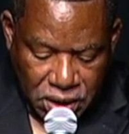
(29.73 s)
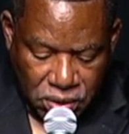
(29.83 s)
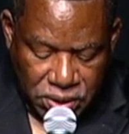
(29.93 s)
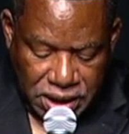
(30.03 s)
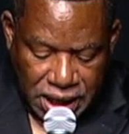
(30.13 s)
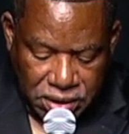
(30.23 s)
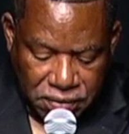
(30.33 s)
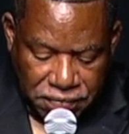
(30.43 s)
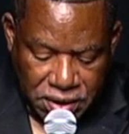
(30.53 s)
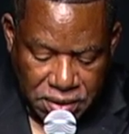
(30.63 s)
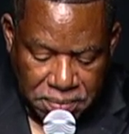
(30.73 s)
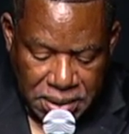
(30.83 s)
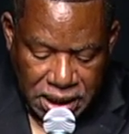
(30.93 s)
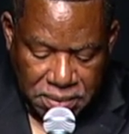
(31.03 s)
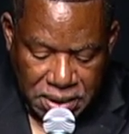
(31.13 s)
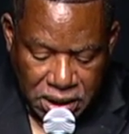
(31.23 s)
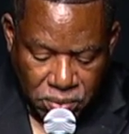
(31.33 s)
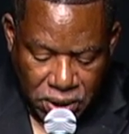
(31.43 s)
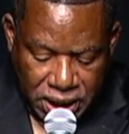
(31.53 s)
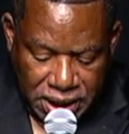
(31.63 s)
We thank you for the many, many
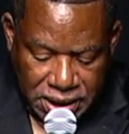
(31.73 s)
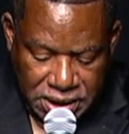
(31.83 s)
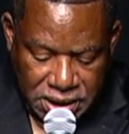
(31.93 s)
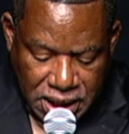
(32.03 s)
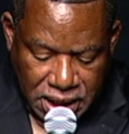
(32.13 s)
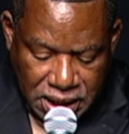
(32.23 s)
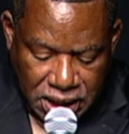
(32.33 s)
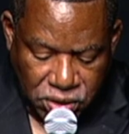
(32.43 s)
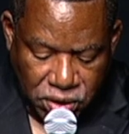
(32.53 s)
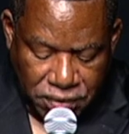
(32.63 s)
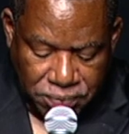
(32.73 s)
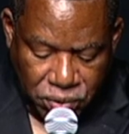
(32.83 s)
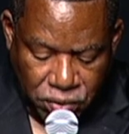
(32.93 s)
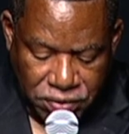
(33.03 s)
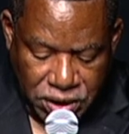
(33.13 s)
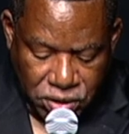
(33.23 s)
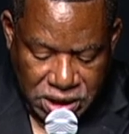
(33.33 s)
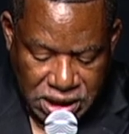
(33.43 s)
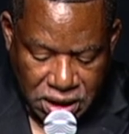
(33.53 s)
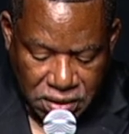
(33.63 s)
ways that you have proven
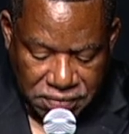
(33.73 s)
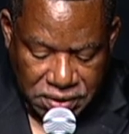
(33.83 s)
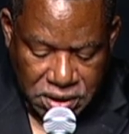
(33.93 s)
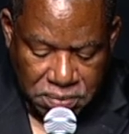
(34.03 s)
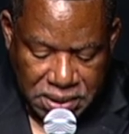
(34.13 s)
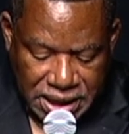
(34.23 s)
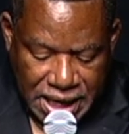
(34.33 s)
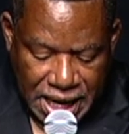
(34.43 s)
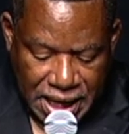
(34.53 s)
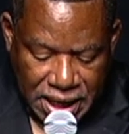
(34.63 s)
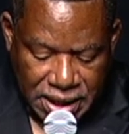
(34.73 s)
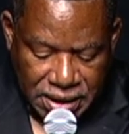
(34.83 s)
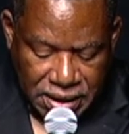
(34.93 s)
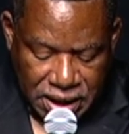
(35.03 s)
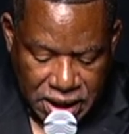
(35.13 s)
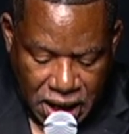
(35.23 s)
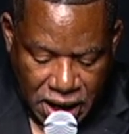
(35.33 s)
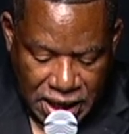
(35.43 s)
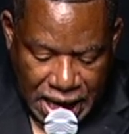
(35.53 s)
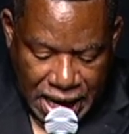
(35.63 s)
yourself to be God in
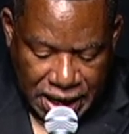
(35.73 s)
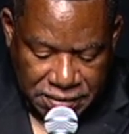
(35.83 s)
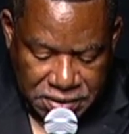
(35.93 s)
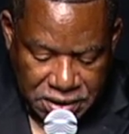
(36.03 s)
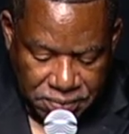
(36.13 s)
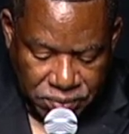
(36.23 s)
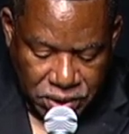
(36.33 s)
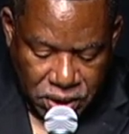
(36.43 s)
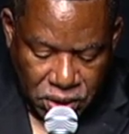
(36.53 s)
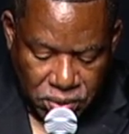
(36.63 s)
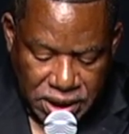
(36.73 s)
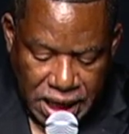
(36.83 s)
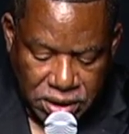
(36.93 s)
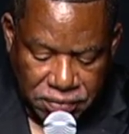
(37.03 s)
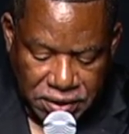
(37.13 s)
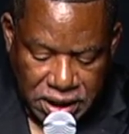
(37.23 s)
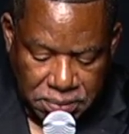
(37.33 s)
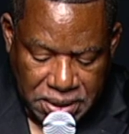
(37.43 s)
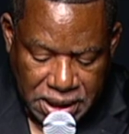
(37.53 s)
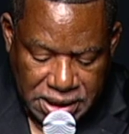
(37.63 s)
our lives. We thank you for
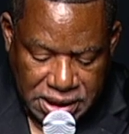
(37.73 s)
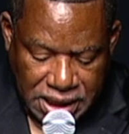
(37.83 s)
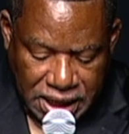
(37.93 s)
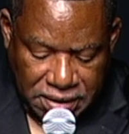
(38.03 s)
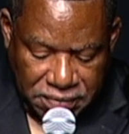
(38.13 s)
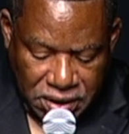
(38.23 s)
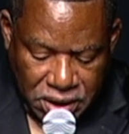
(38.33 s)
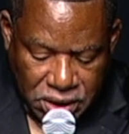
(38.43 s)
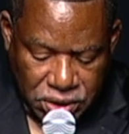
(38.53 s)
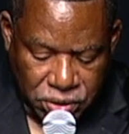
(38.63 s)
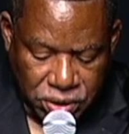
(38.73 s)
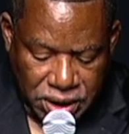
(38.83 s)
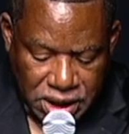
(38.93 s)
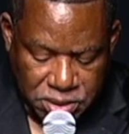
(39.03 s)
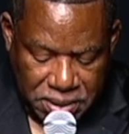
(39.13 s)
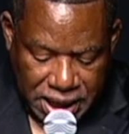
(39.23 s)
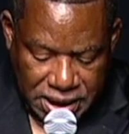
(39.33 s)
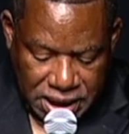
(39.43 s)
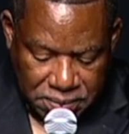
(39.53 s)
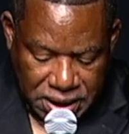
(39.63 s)
keeping us safe during this
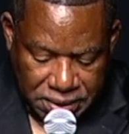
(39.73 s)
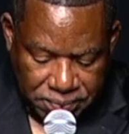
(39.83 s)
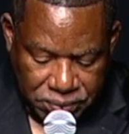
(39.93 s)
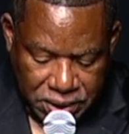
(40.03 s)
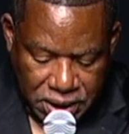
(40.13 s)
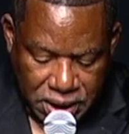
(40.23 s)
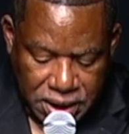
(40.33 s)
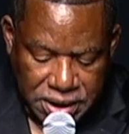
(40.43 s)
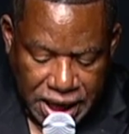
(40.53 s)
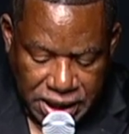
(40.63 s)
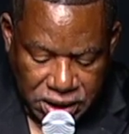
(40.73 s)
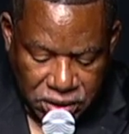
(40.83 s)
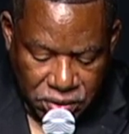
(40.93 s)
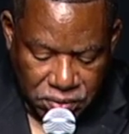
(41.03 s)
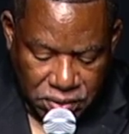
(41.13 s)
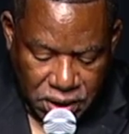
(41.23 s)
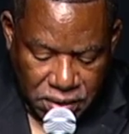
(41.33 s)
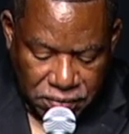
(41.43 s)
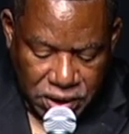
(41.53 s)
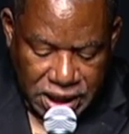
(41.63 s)
pandemic. Thank you
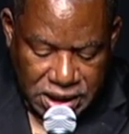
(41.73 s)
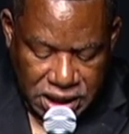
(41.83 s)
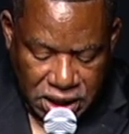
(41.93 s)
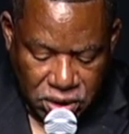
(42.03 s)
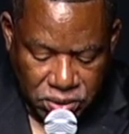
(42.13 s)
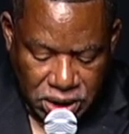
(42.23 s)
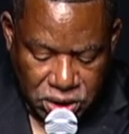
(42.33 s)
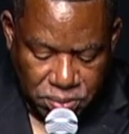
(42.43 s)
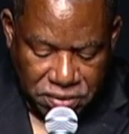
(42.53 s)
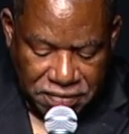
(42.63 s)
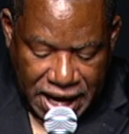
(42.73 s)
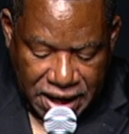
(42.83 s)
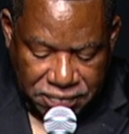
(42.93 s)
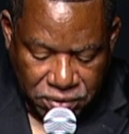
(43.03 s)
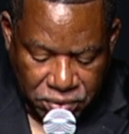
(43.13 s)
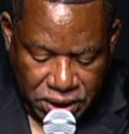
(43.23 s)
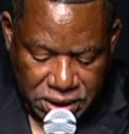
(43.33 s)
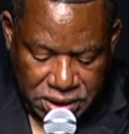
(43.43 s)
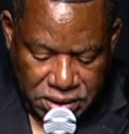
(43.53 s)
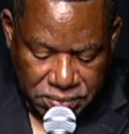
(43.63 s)
for continuing to provide for
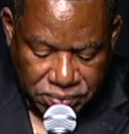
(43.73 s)
us.